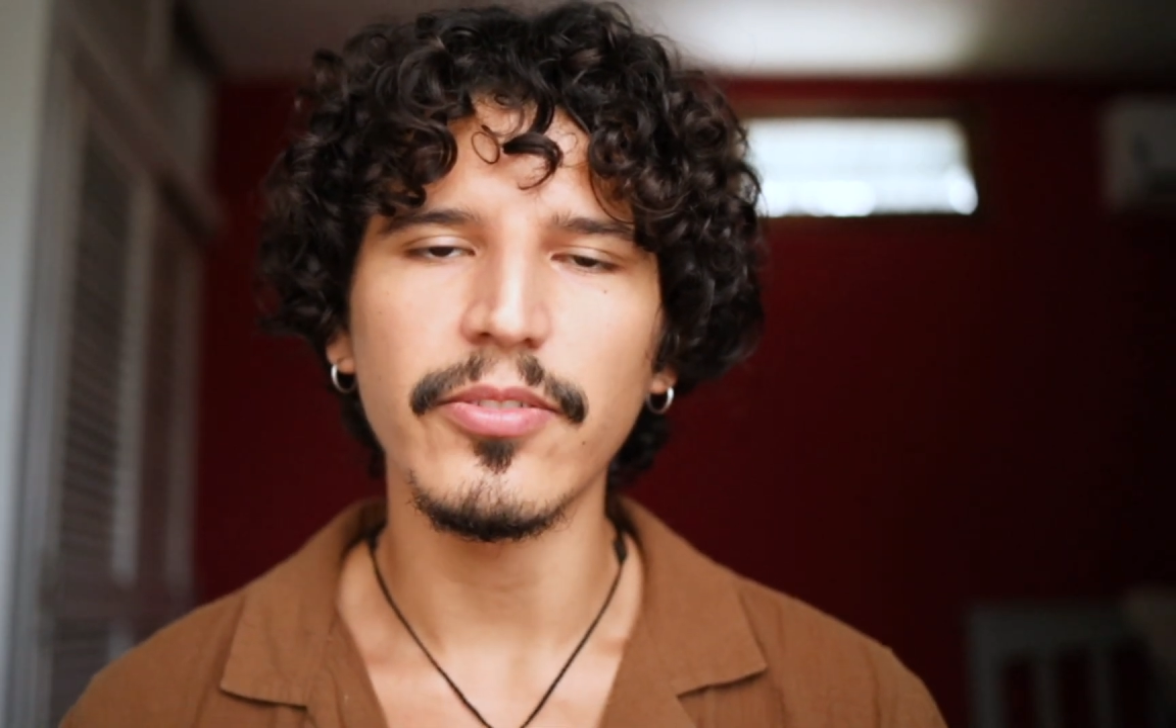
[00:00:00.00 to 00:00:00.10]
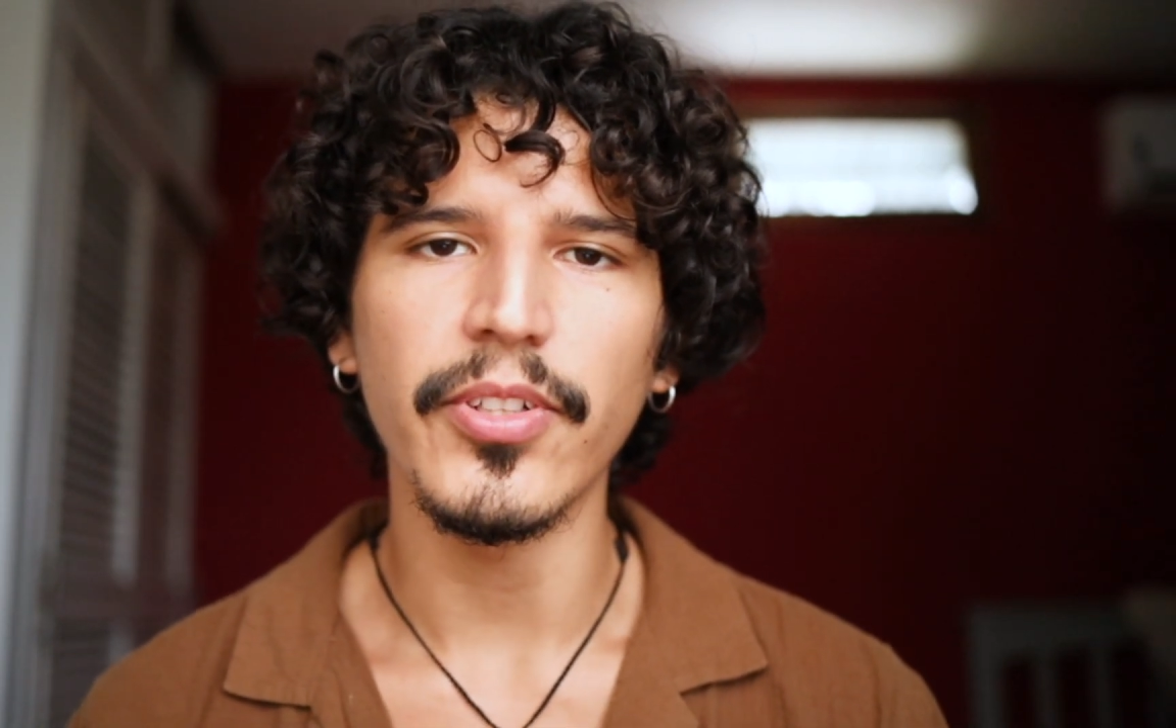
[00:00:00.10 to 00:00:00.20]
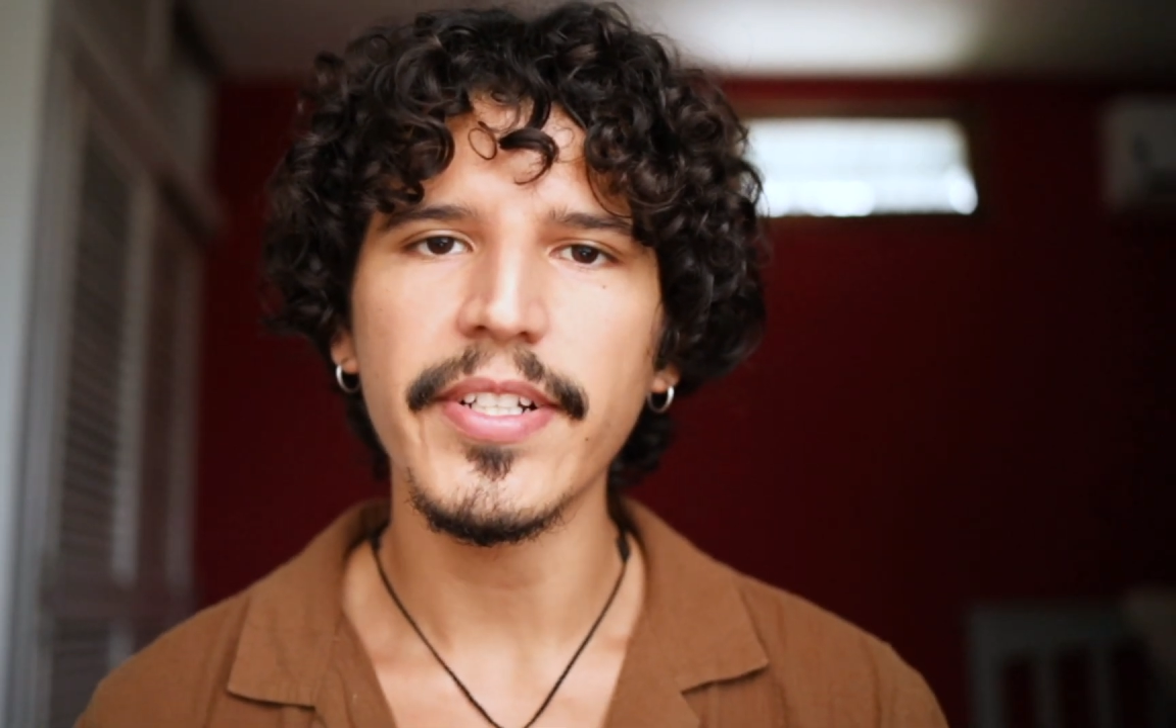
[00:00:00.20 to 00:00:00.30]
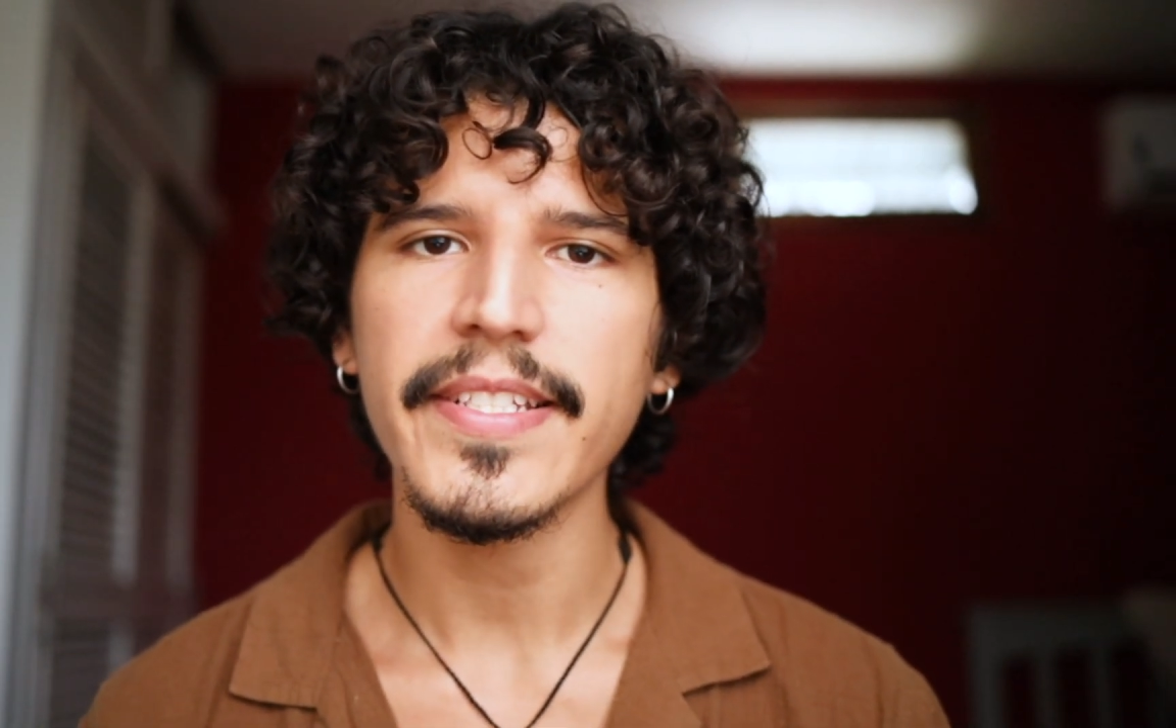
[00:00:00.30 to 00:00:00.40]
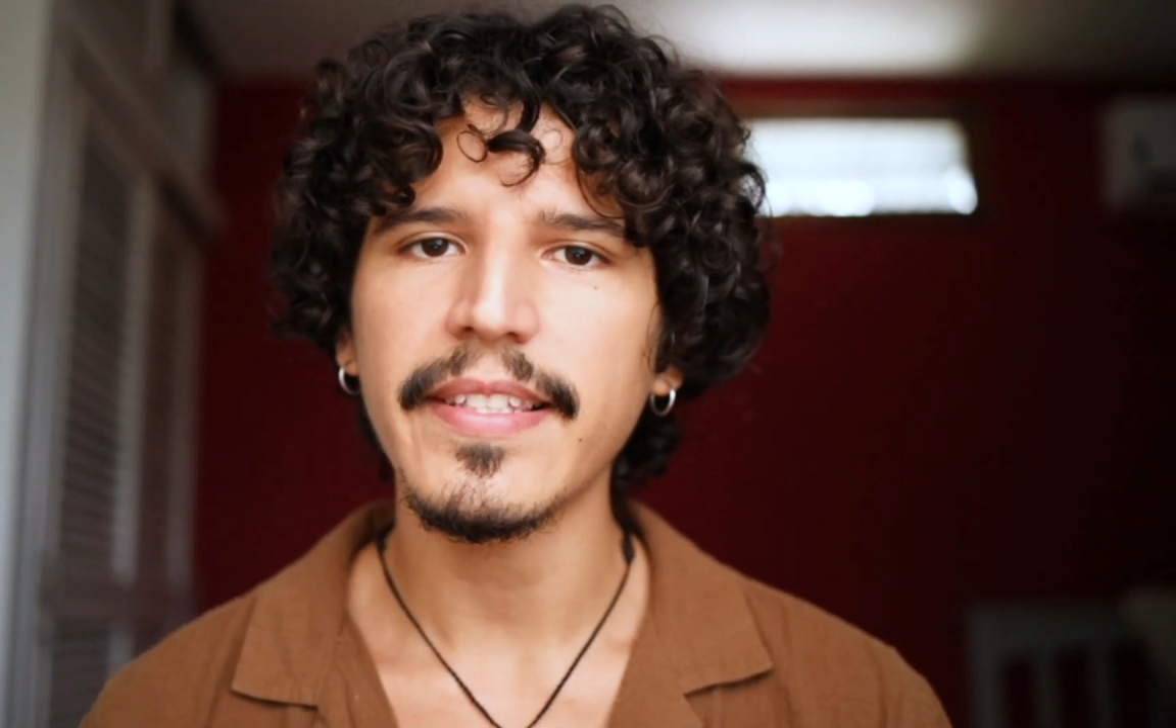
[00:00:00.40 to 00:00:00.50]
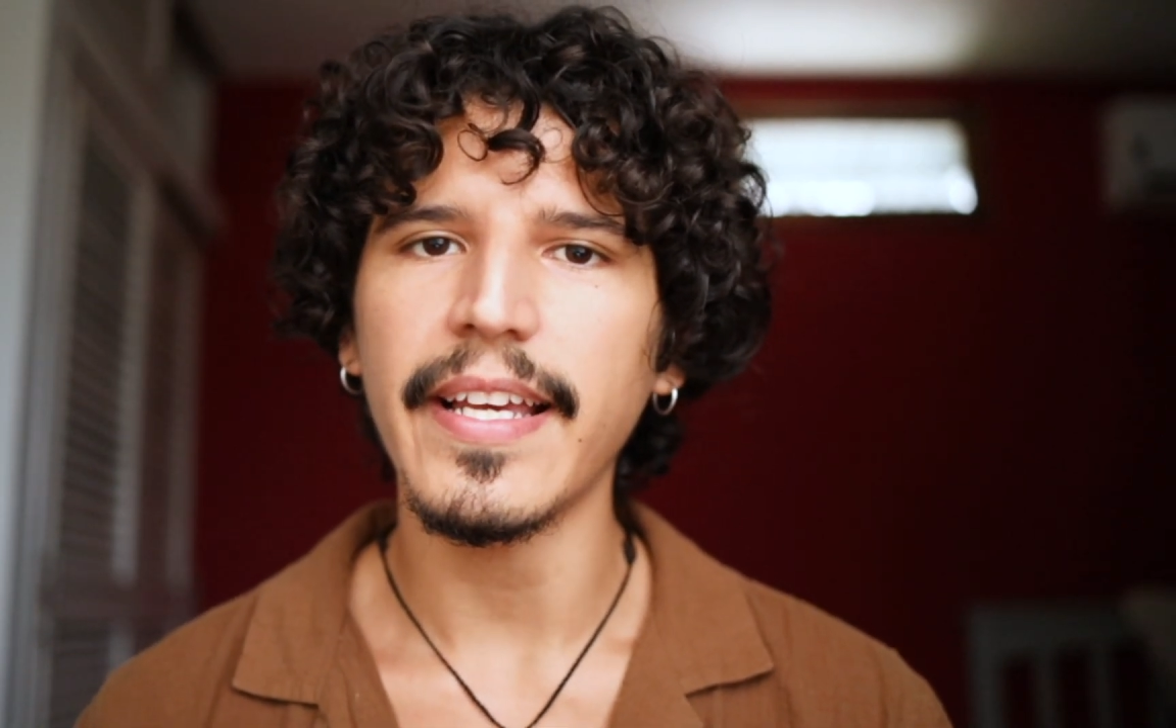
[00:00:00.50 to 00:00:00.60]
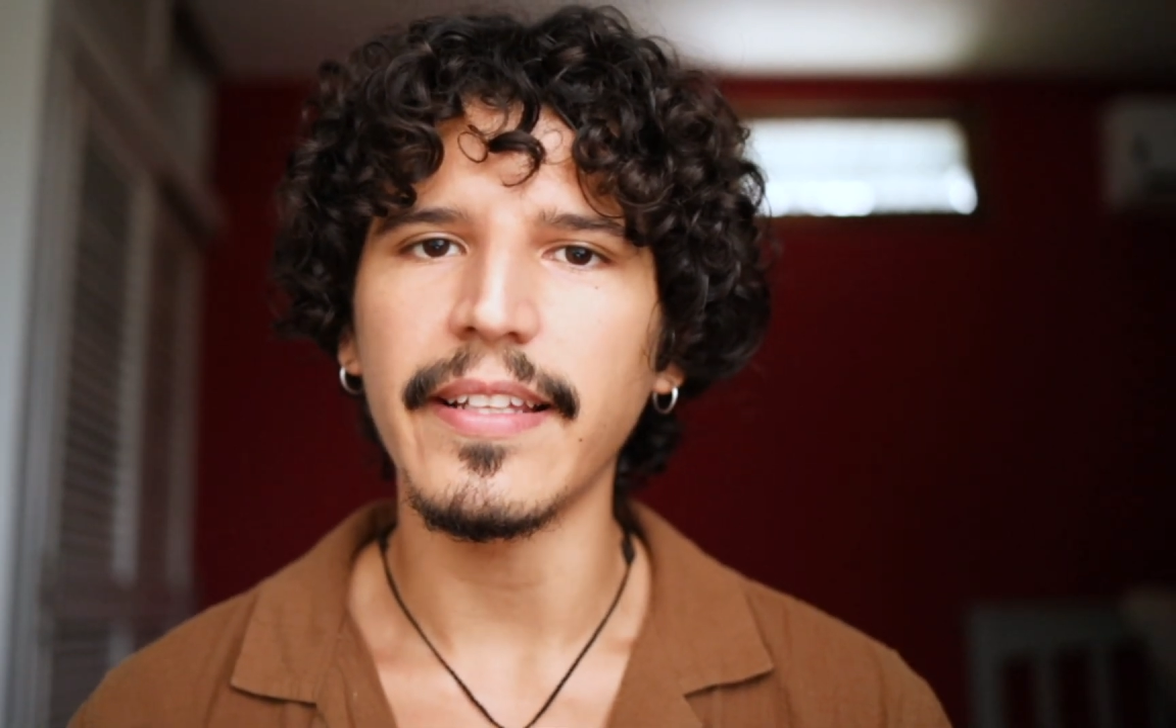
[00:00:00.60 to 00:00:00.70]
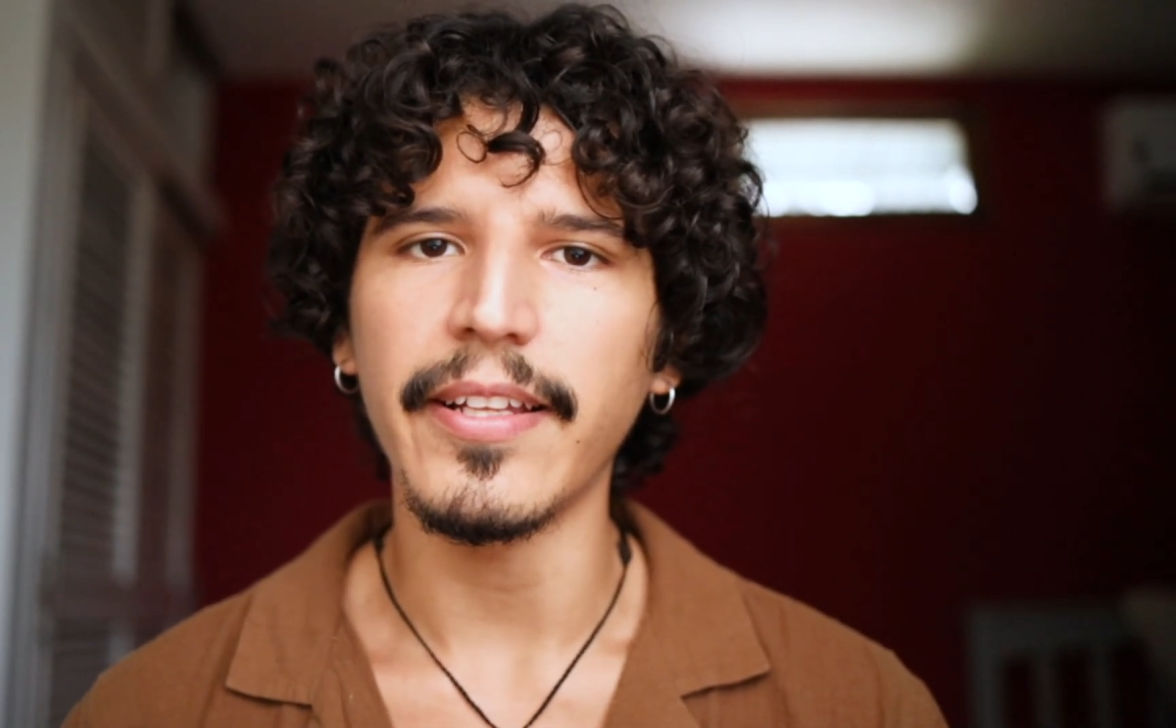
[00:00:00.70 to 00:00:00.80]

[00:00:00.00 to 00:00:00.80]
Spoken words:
you'll notice that